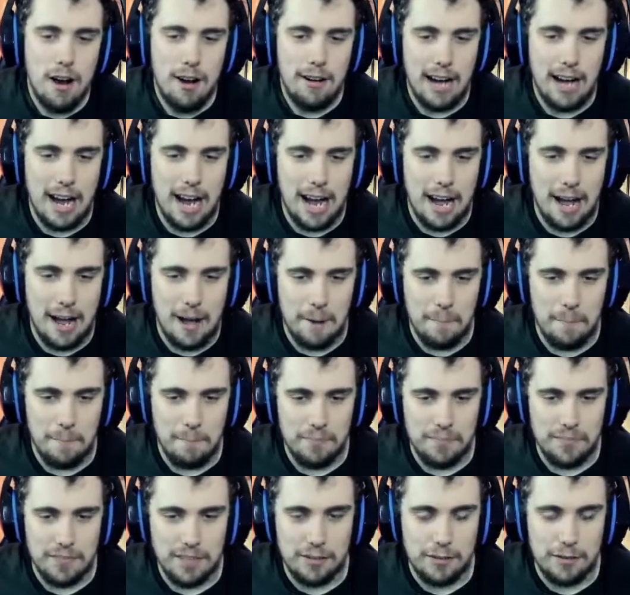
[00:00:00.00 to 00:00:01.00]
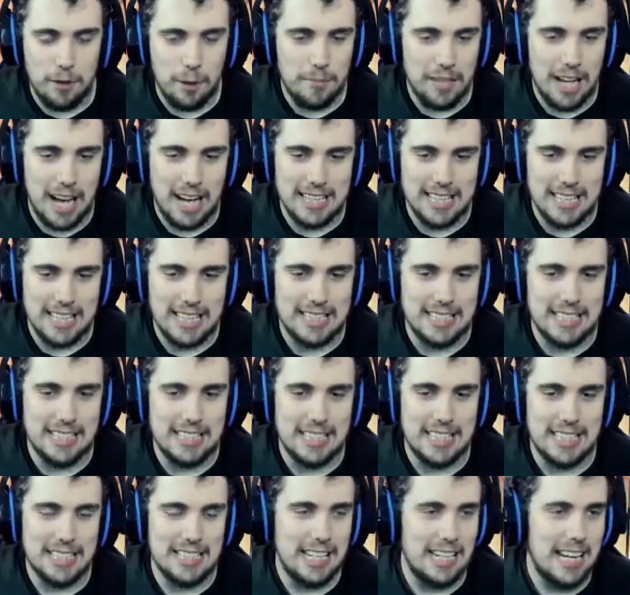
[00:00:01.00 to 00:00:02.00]
from that
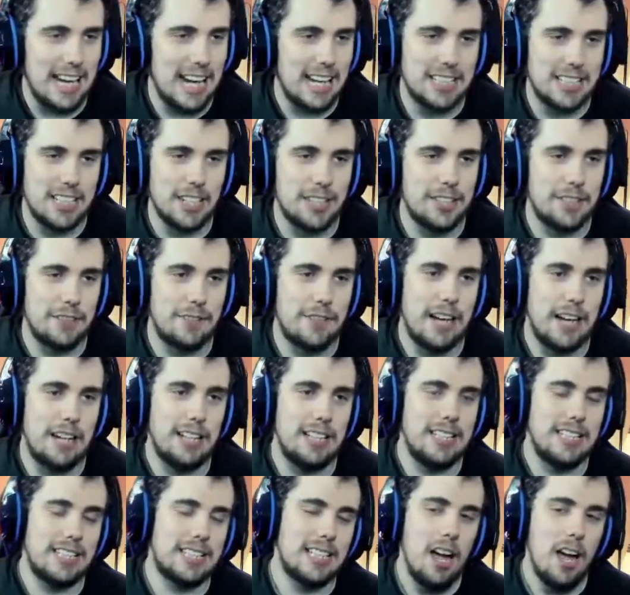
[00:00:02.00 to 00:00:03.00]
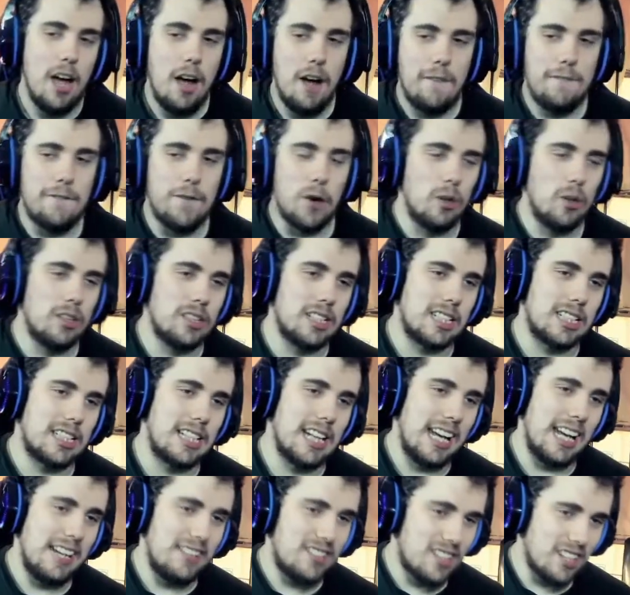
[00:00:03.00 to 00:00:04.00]
distance, is he? Lazio's defence falls
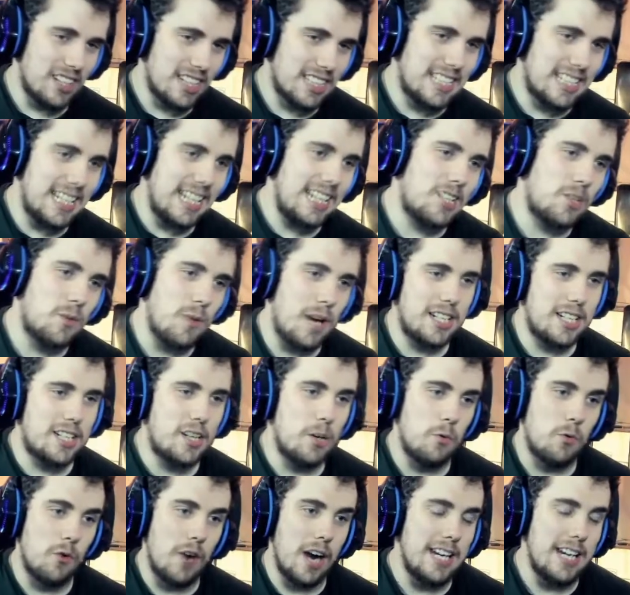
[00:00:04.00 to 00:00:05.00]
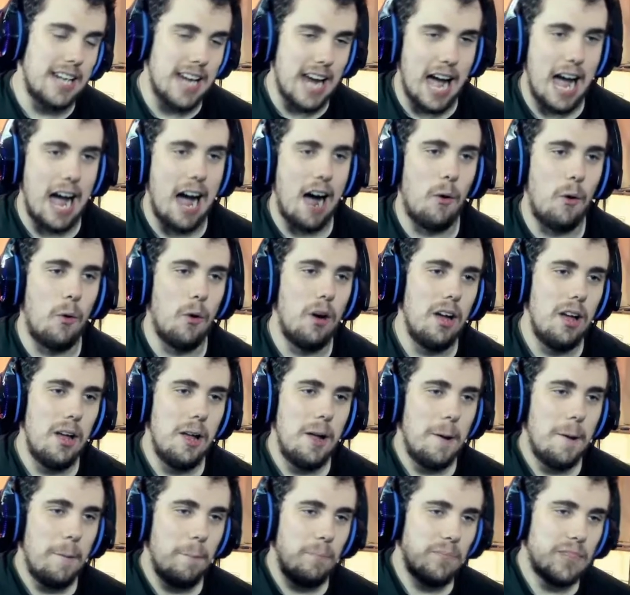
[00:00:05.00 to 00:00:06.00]
asleep. So the situation we're in now,
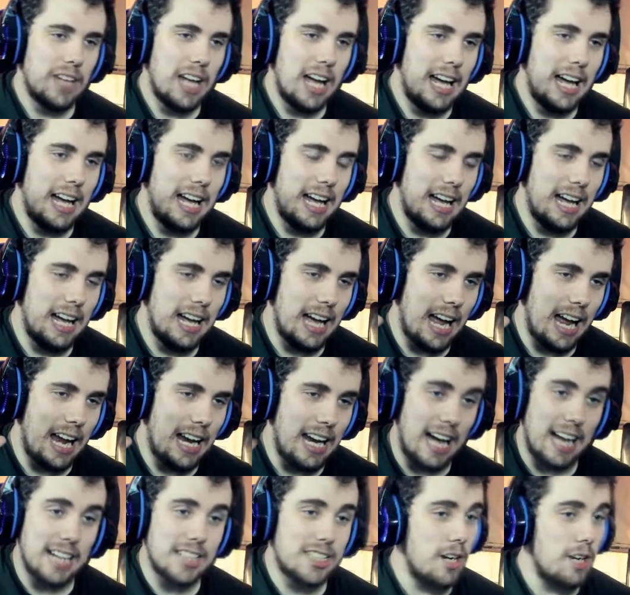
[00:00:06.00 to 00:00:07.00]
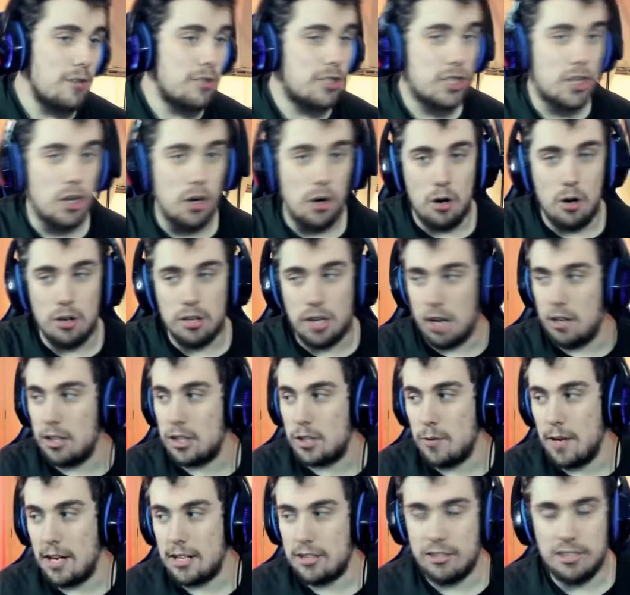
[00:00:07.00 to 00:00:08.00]
Lazio score, goes
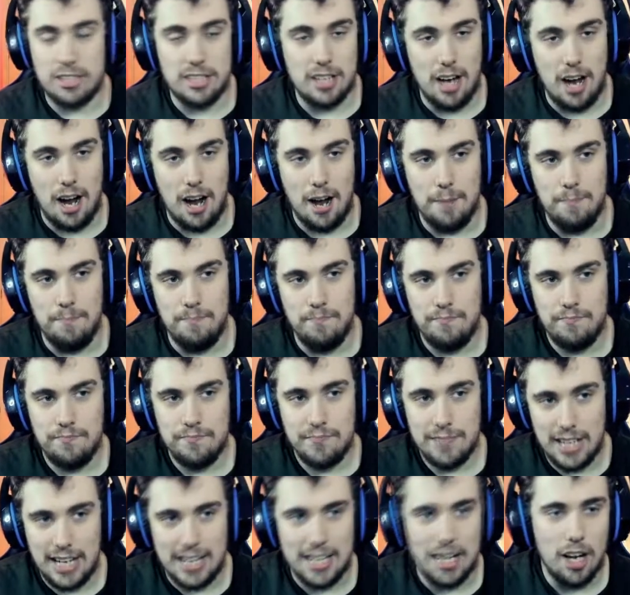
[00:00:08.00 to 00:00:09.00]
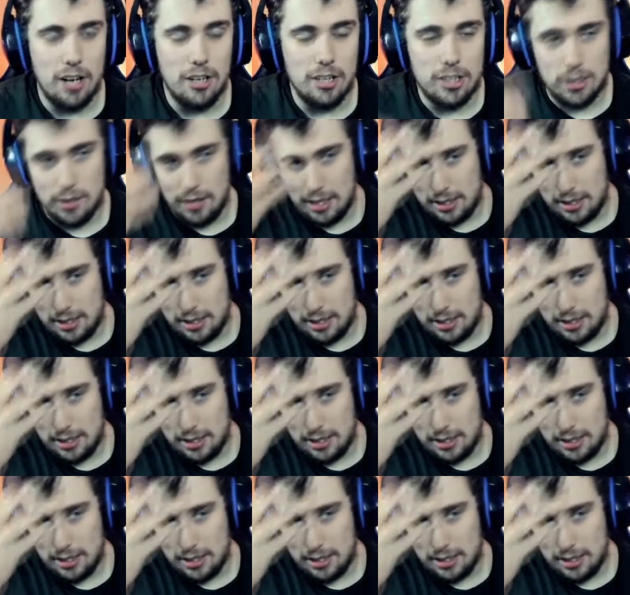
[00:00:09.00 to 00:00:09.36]
to extra time. It goes to